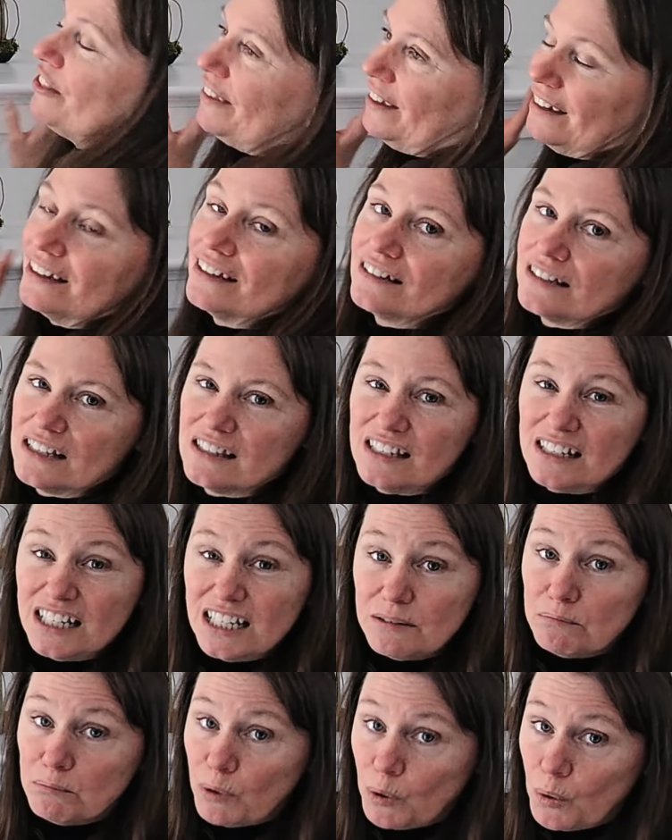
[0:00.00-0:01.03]
think? Does it
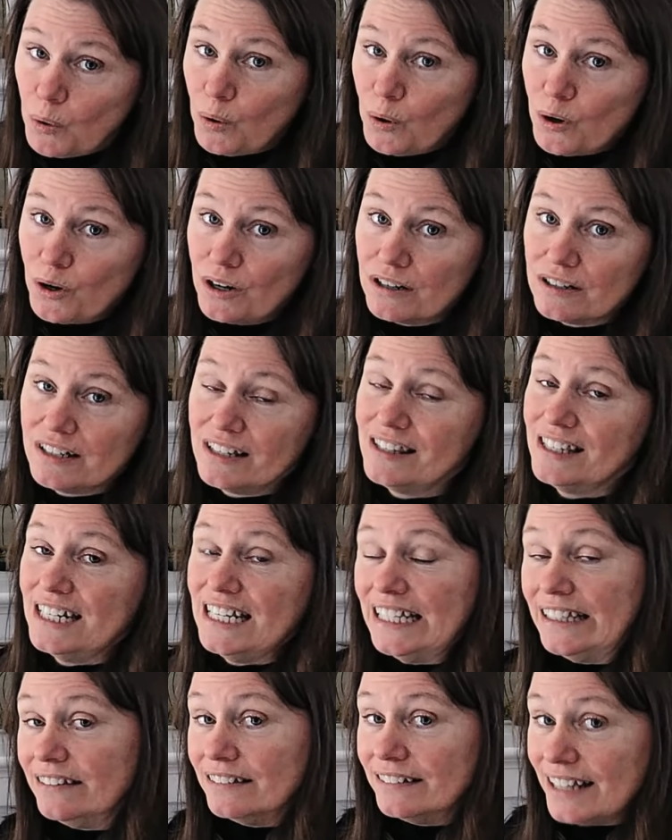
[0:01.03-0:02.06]
need more? Does it
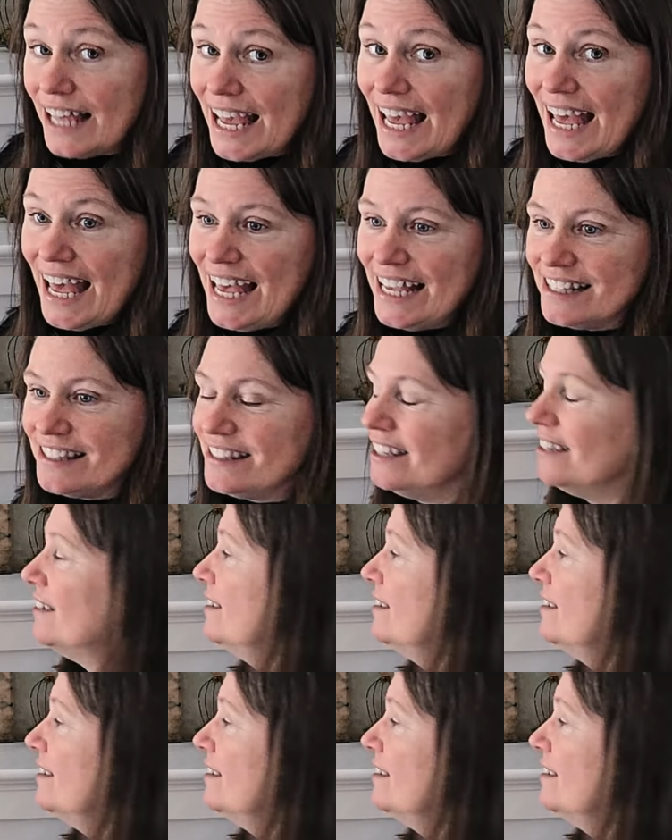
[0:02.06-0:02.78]
need less?